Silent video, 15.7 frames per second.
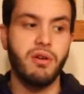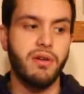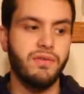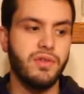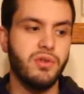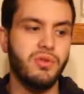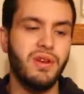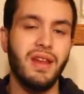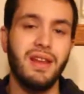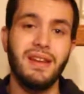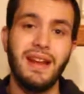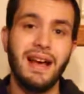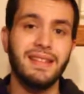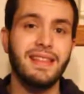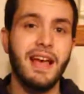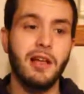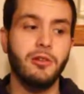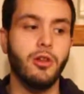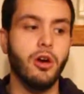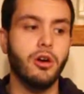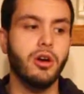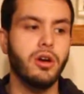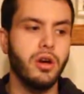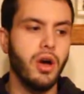I reviewed not that
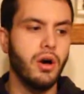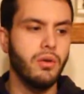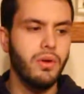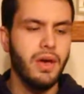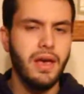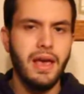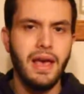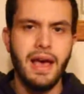long ago.